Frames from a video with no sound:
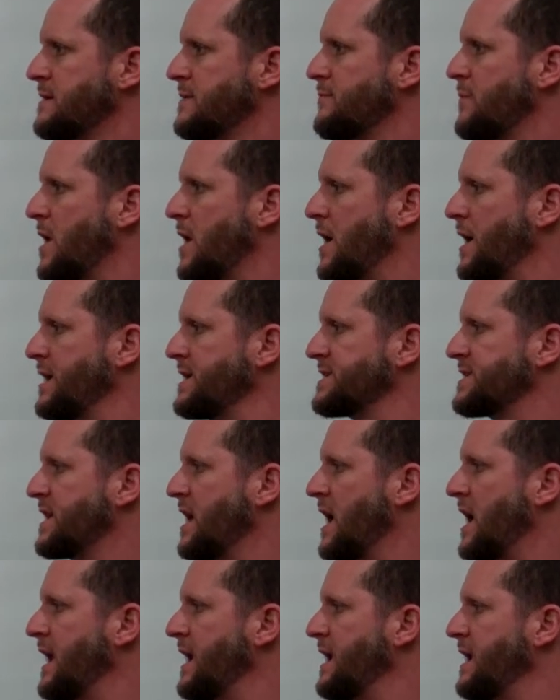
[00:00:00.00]
Mahatma
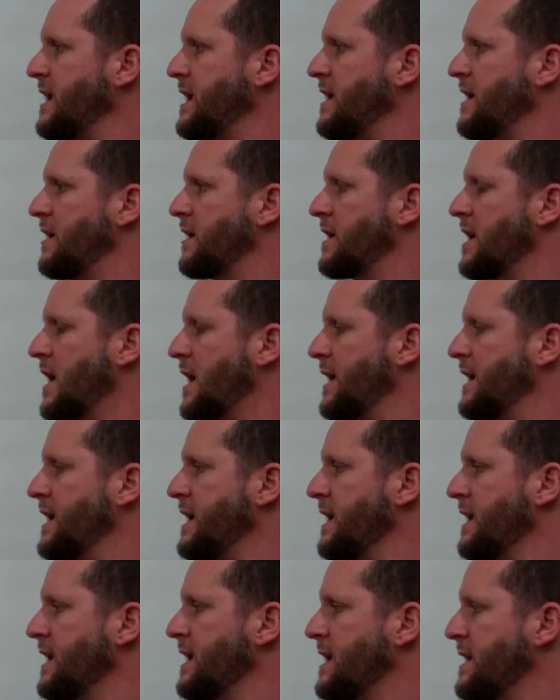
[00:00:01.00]

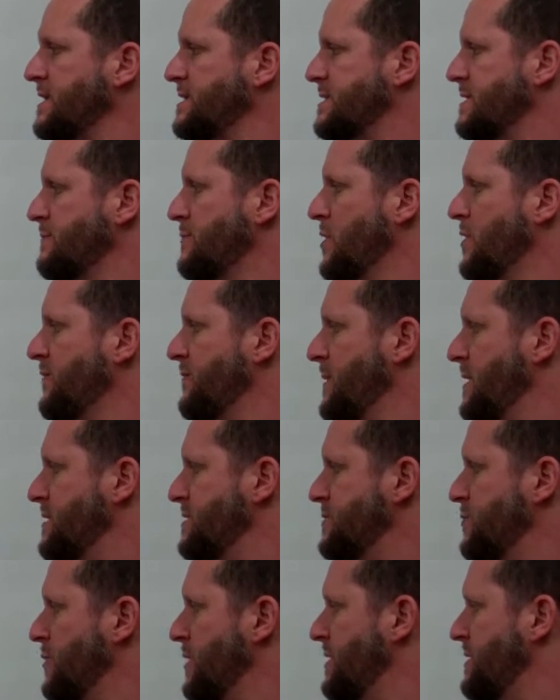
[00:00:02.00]
Gandhi leads the
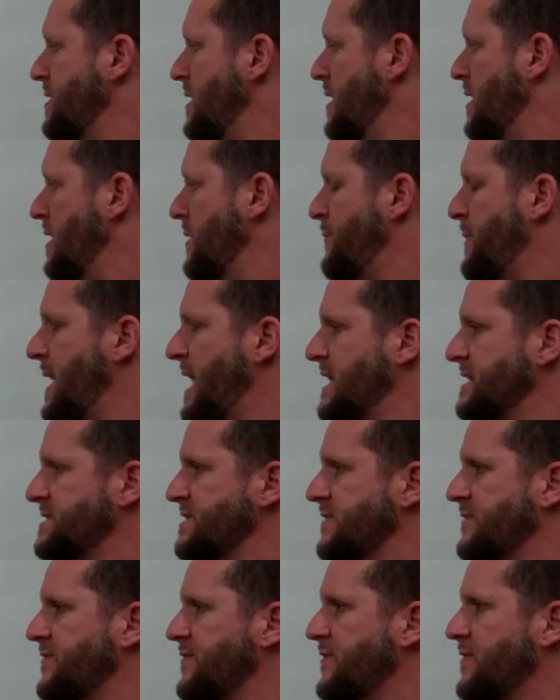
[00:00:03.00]
movement with a
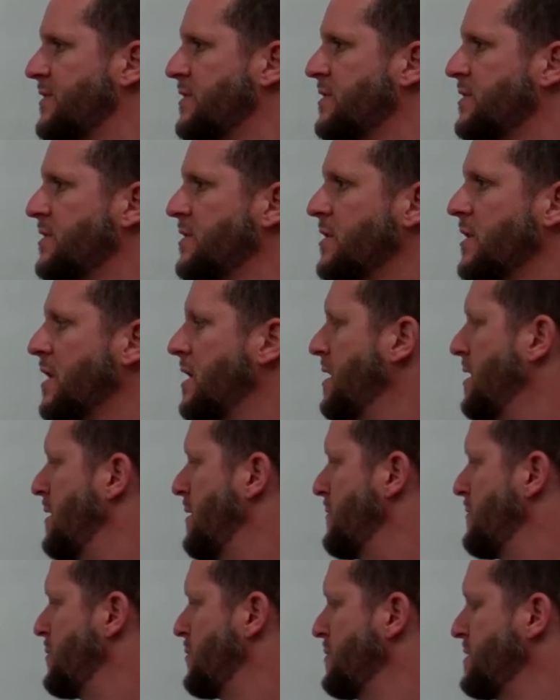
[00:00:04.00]
passive
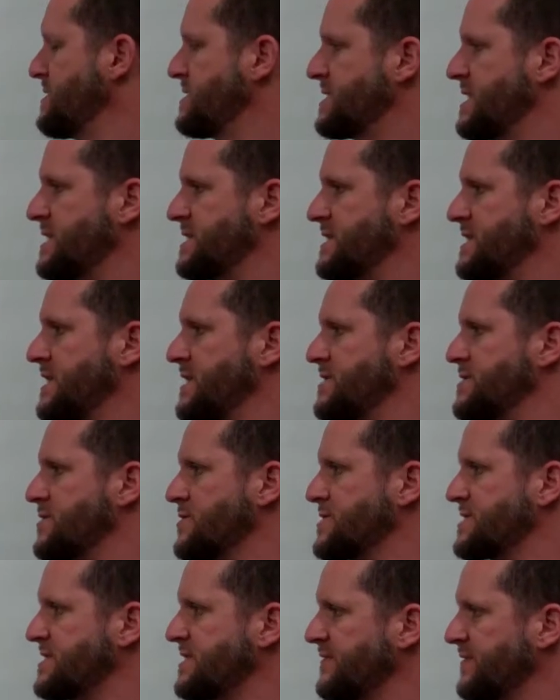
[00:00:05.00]
resistance
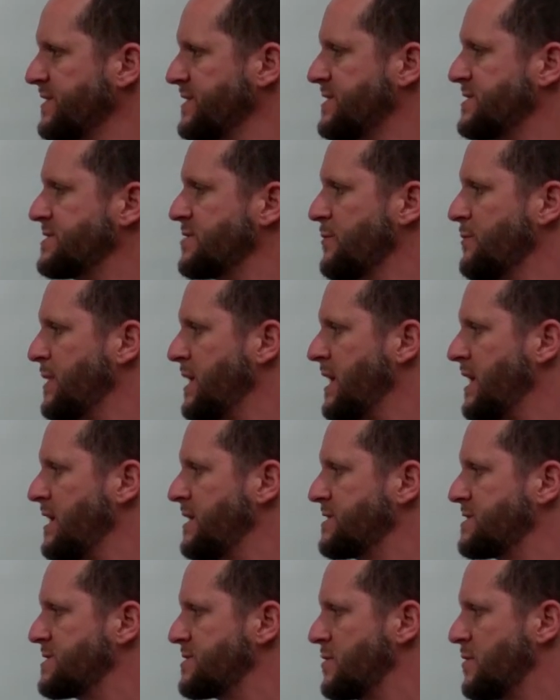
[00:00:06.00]
or civil
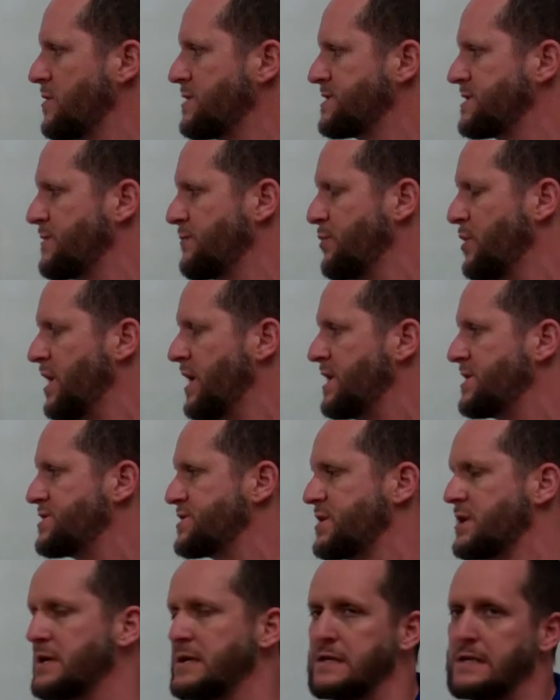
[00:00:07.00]
disobedience towards the
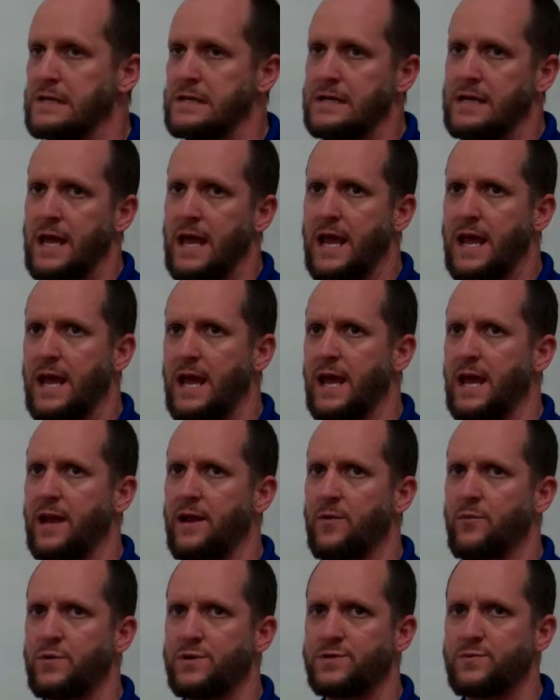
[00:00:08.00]
British,
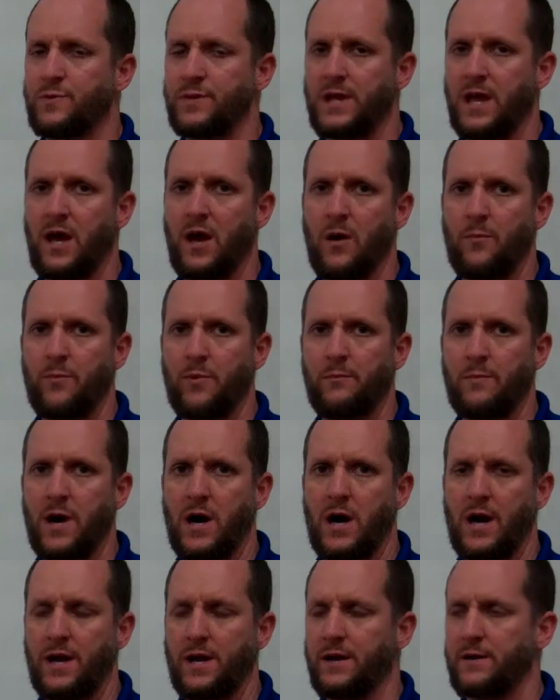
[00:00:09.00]
and it was with the help of
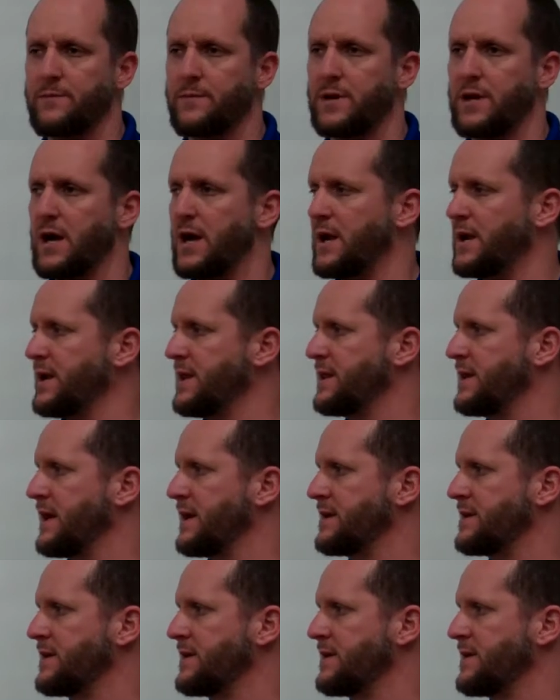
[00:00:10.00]
Mahatma Gandhi
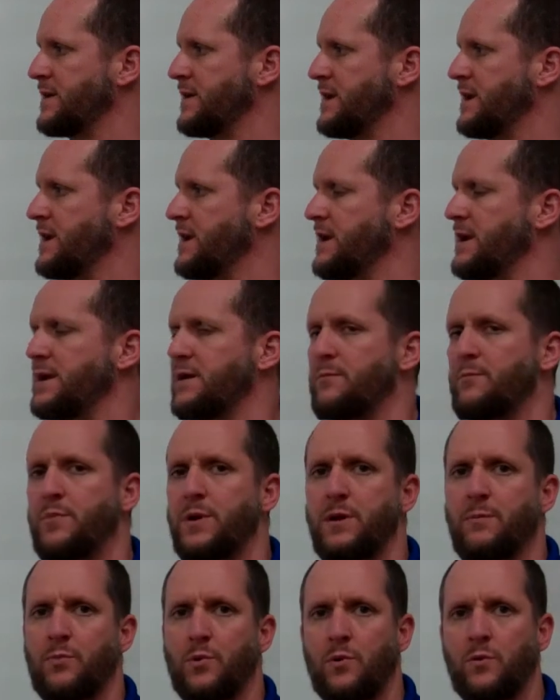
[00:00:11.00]
that the Indian
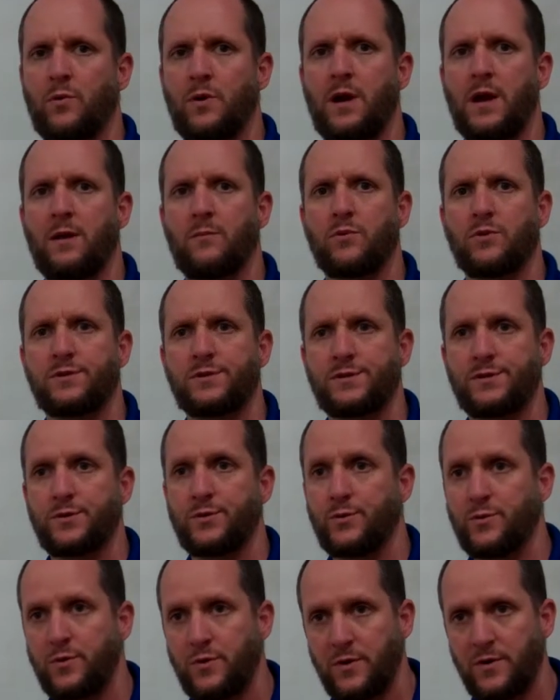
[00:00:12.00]
people were able to
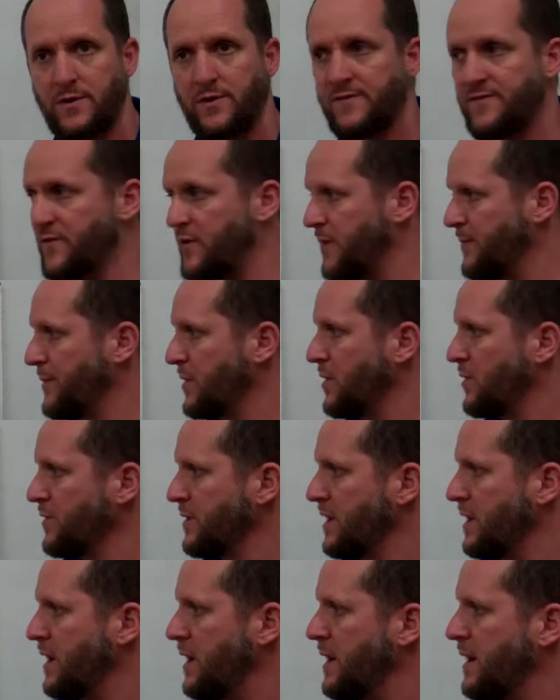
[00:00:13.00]
form their
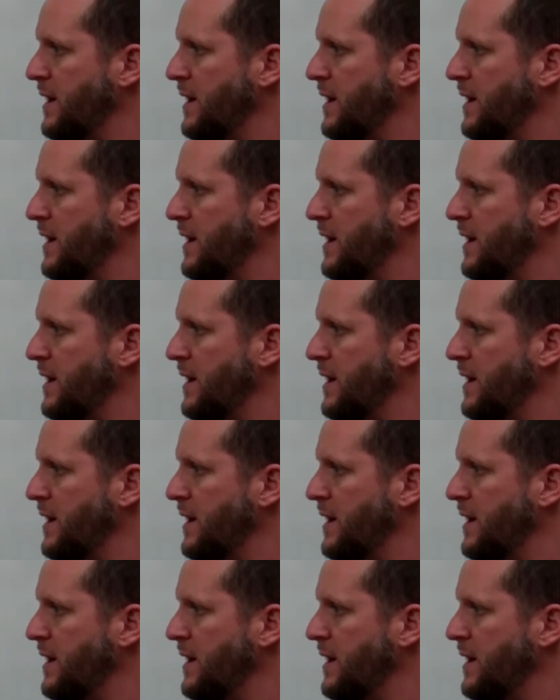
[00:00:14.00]
own